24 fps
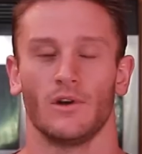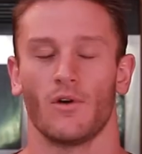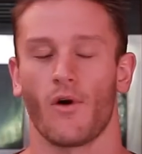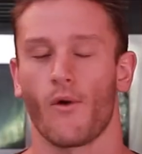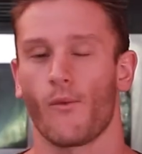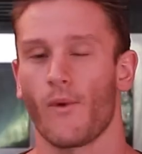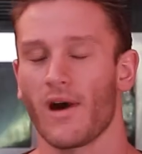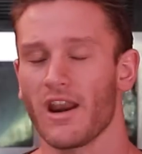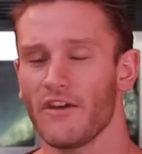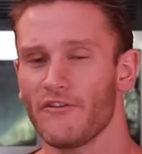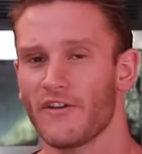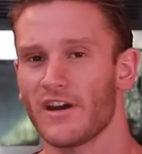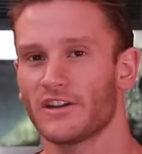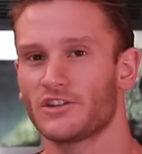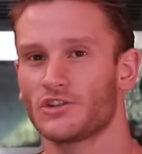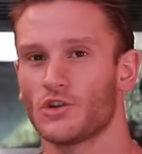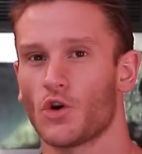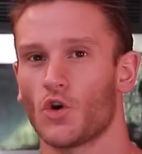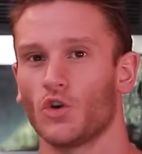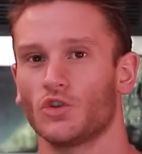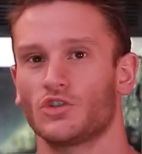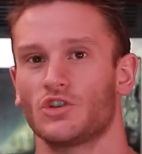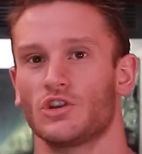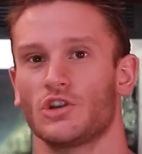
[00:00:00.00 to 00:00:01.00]
Well, what if I
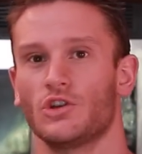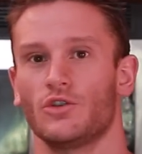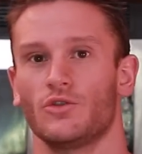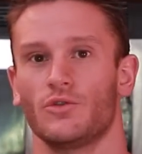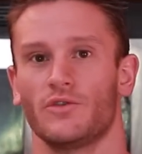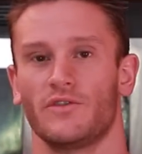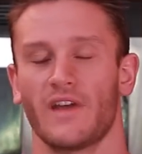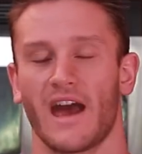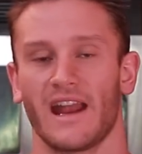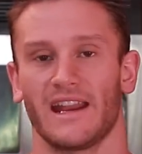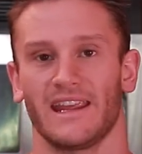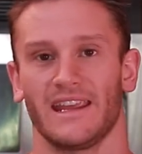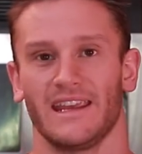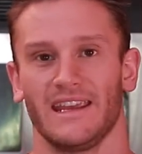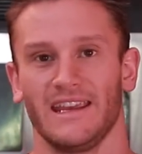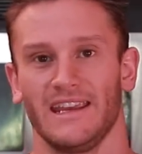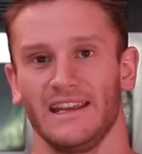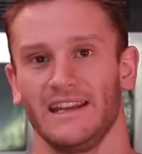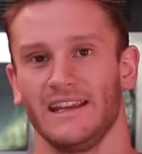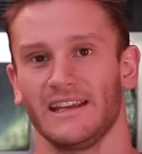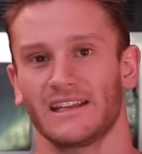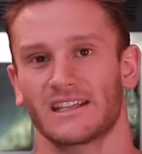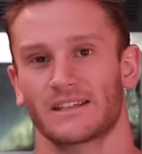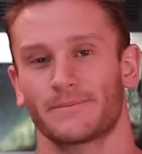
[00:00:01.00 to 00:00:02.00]
told you that
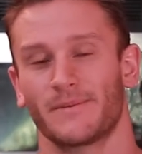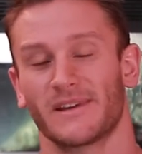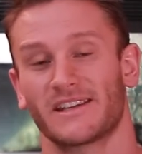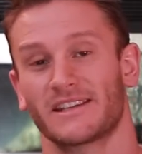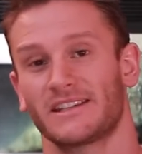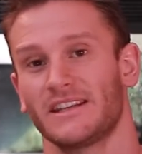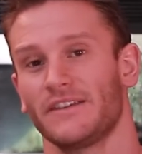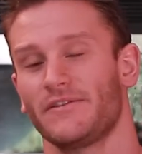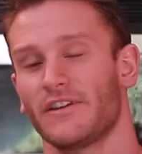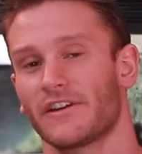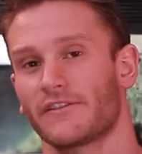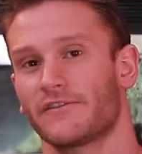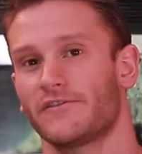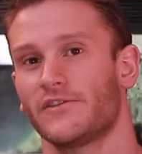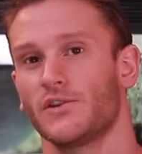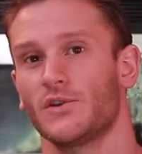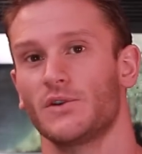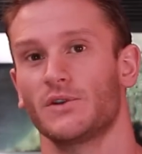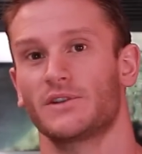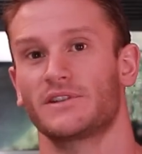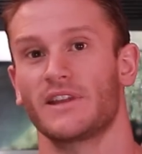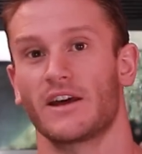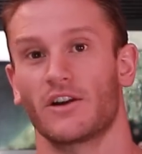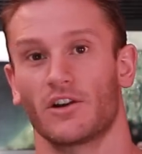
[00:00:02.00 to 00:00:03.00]
eating specific
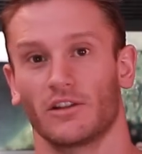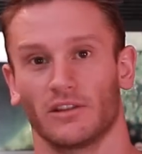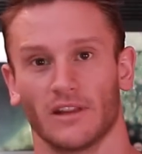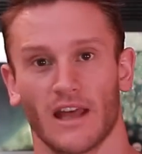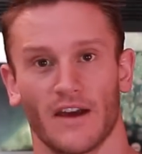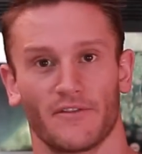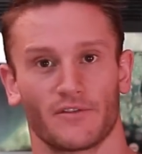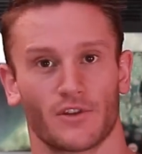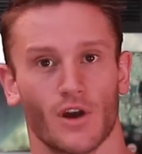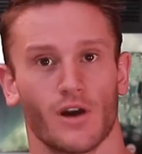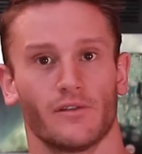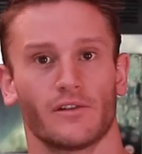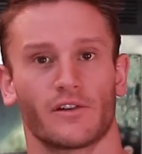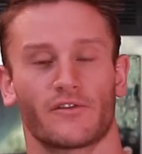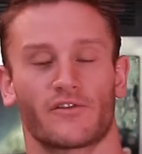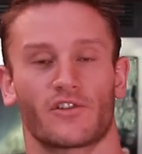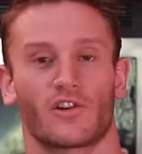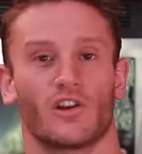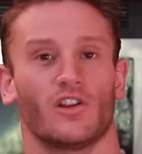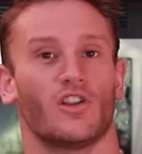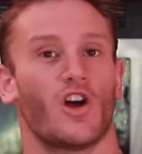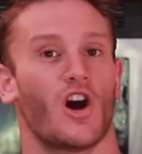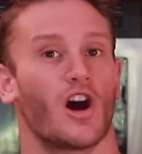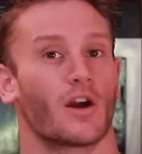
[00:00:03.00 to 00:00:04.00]
foods that are left over
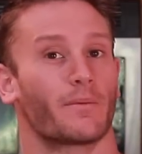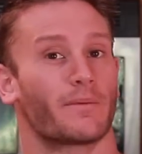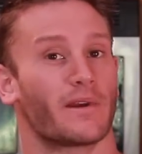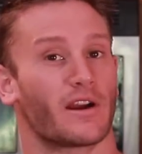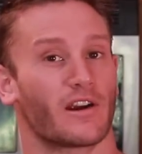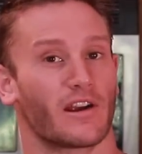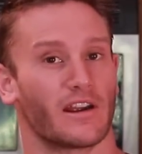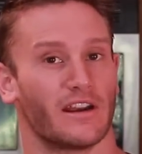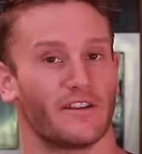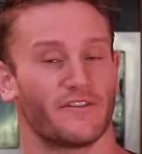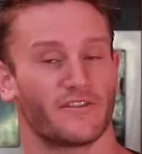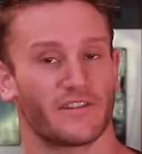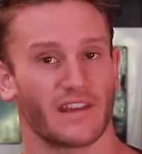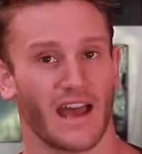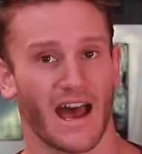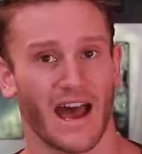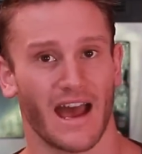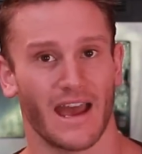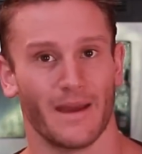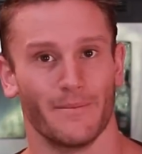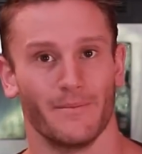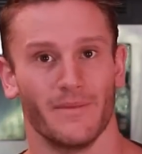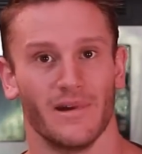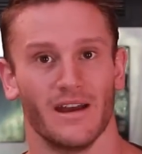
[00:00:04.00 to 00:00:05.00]
for a long period of
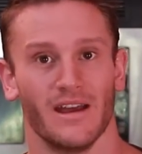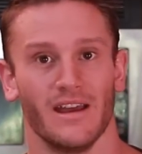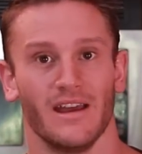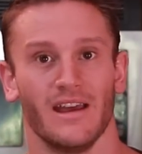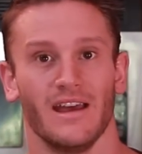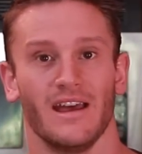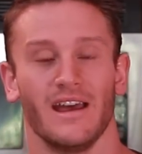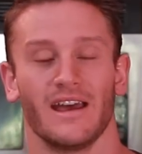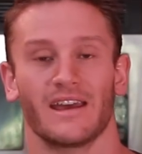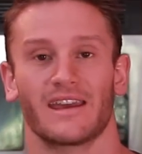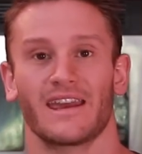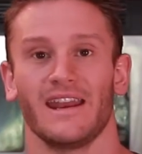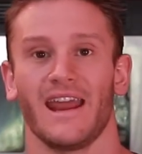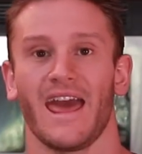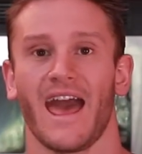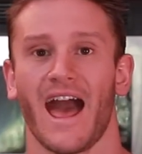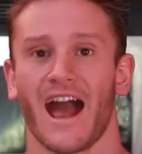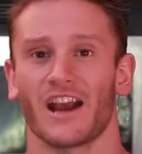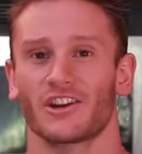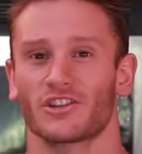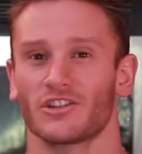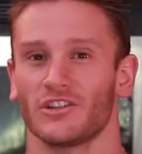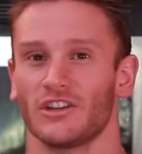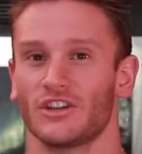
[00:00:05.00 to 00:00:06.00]
time can
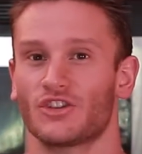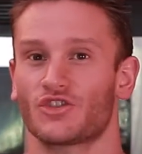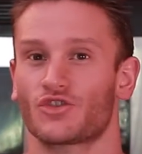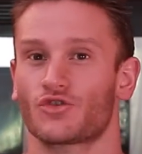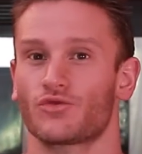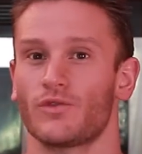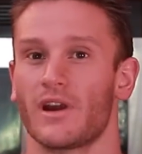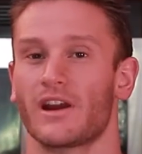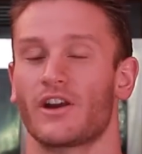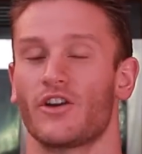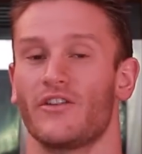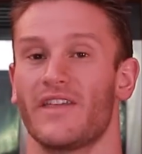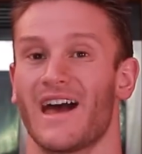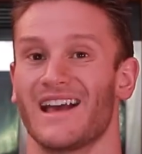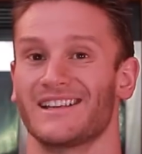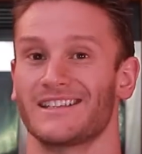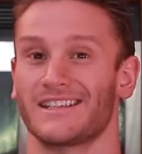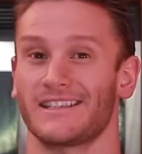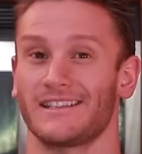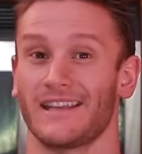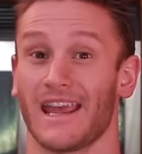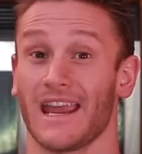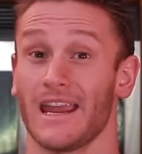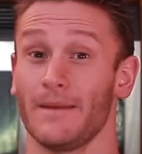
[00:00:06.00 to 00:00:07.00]
actually trigger that
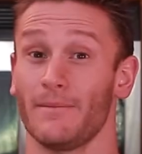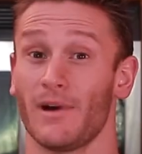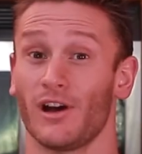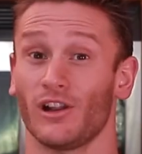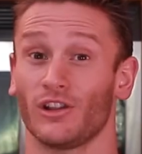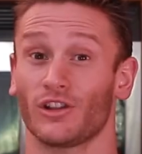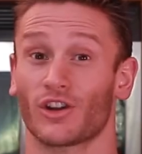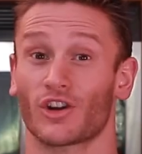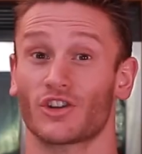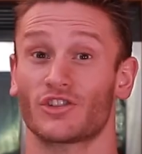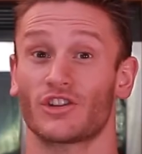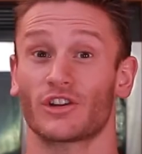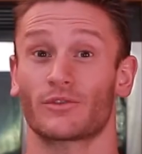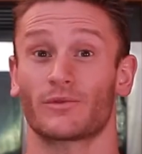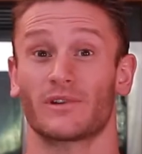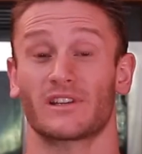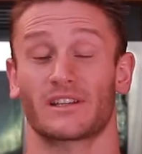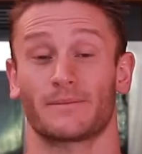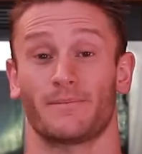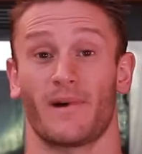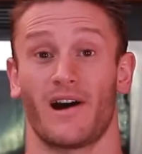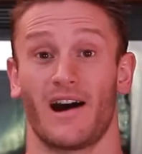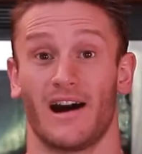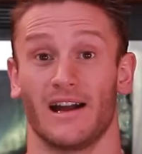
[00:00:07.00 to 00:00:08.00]
same allergic
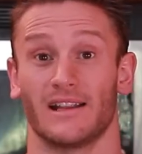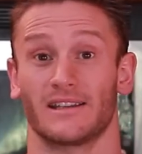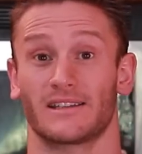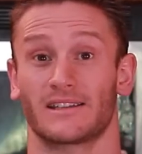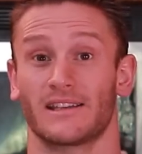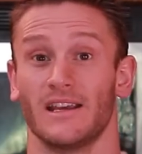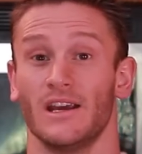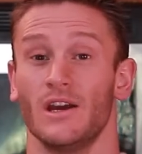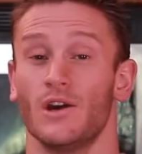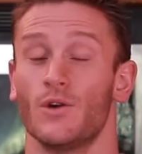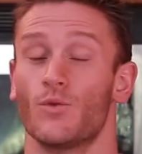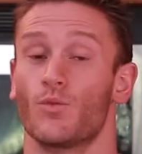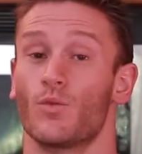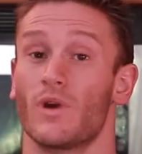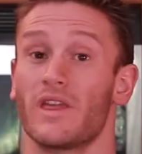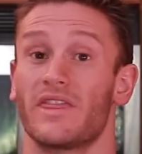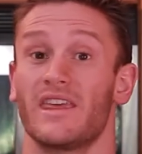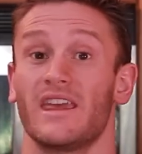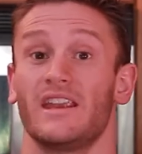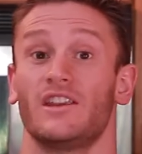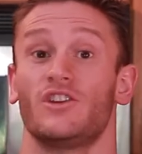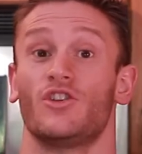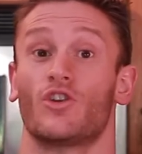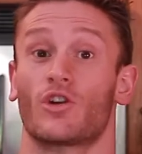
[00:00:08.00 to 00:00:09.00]
response
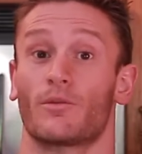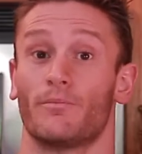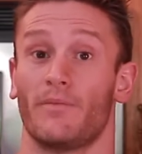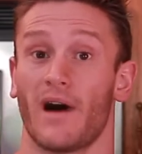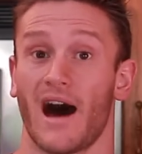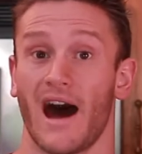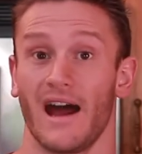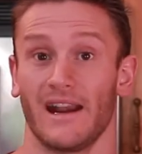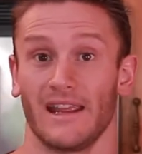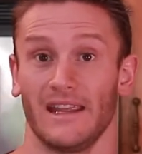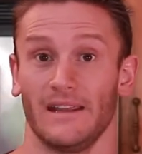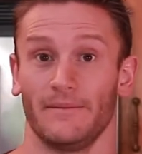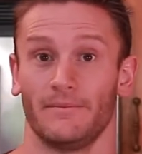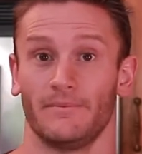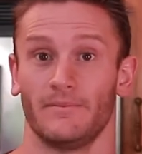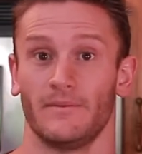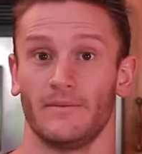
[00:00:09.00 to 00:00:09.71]
within your body?